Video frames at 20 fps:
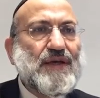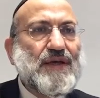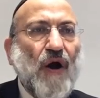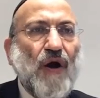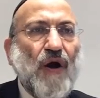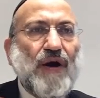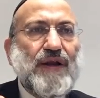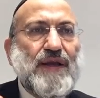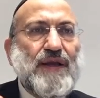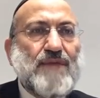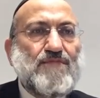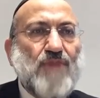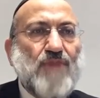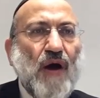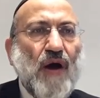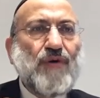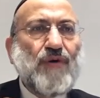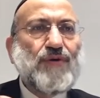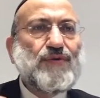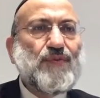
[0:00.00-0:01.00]
Or
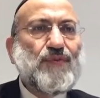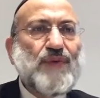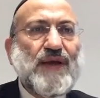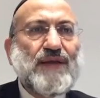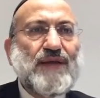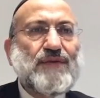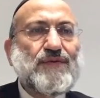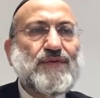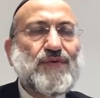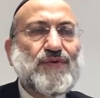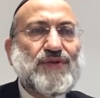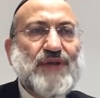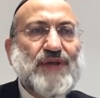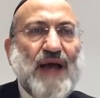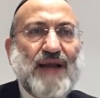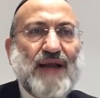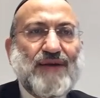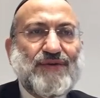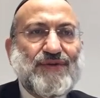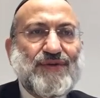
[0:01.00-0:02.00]
Imahot went through
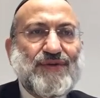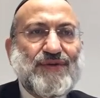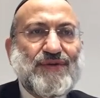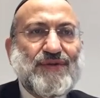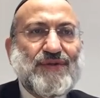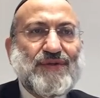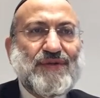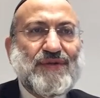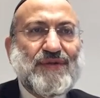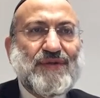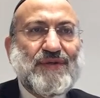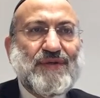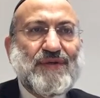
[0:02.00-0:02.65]
challenges.